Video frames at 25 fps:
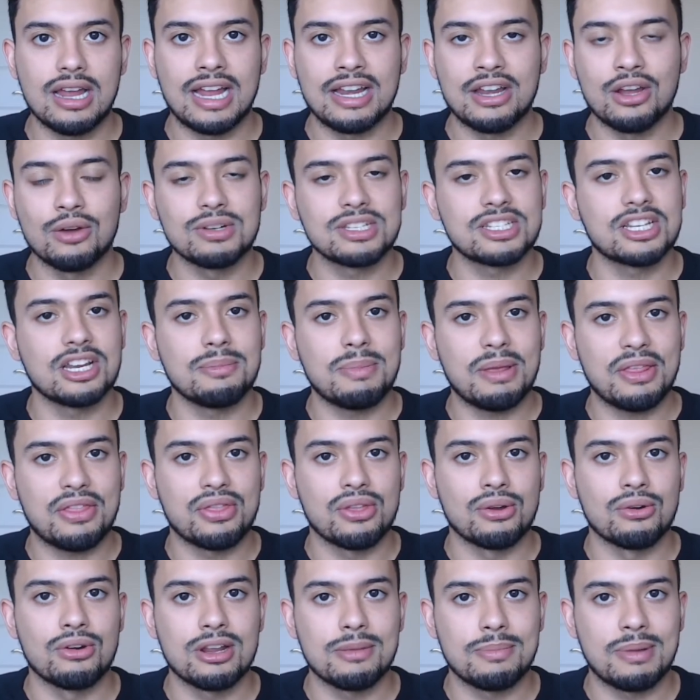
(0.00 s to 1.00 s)
I know he's going to be
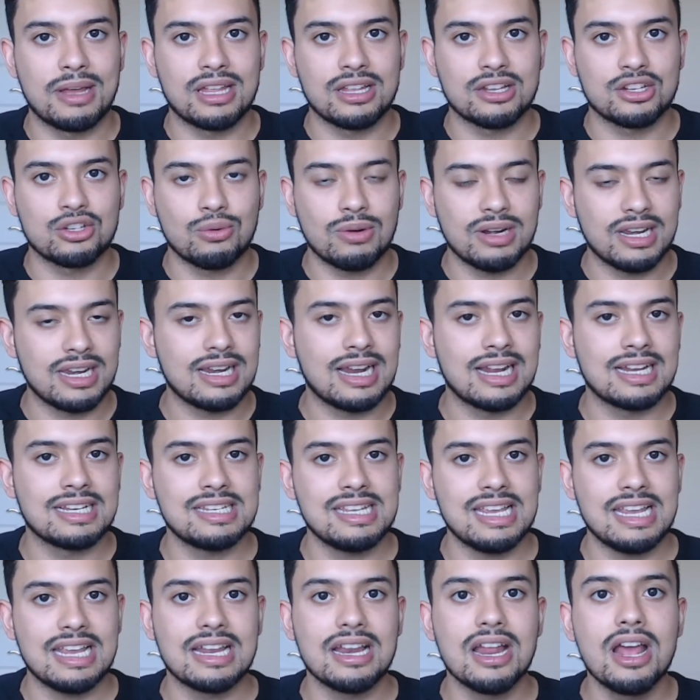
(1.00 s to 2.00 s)
30 by the
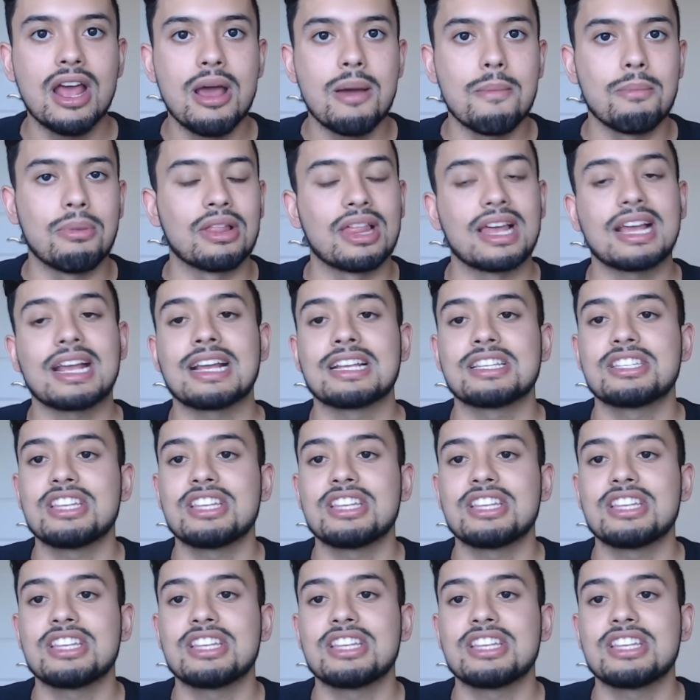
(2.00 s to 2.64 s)
2019, but like I